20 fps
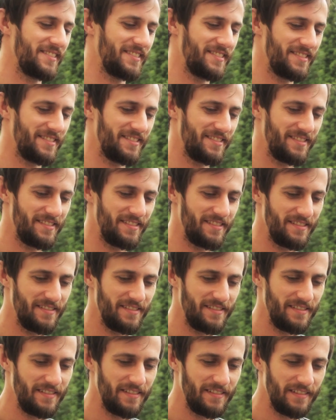
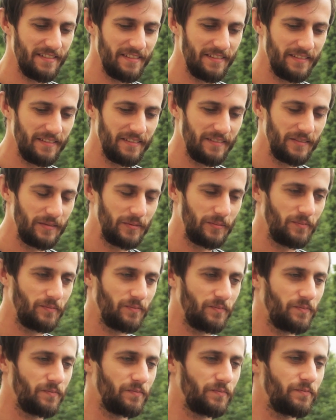
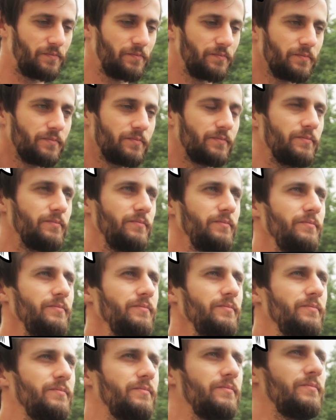
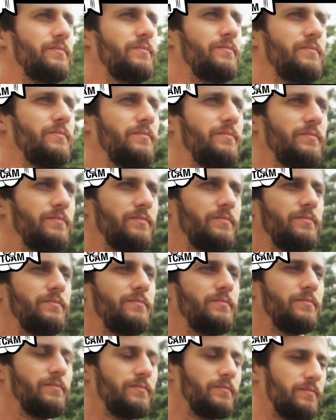
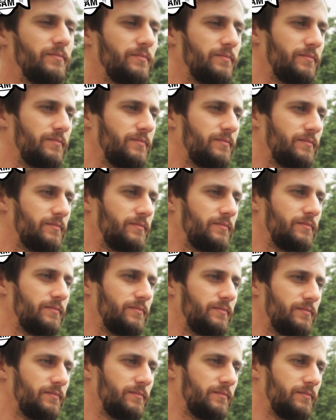
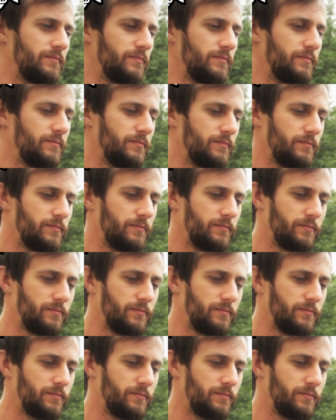[no speech]